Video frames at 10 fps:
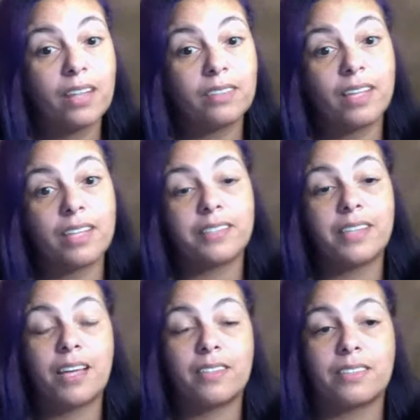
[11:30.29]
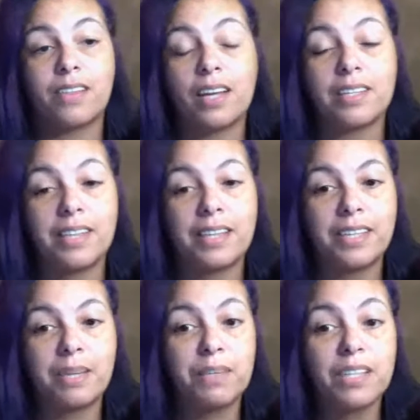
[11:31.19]
That kind of sets in,
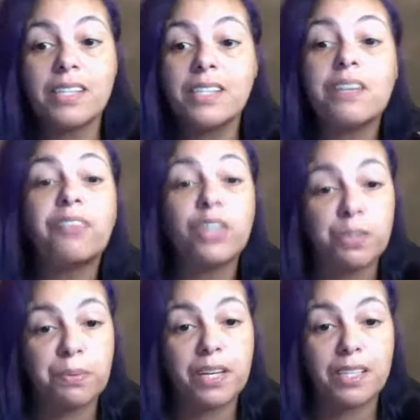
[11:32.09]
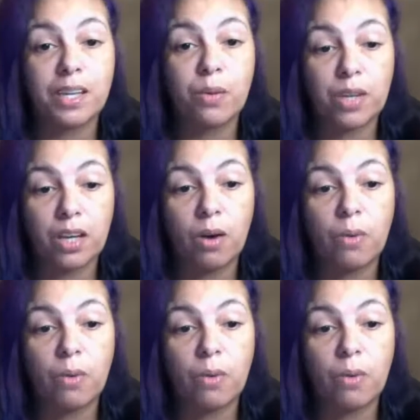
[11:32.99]
because that's the first place that we go,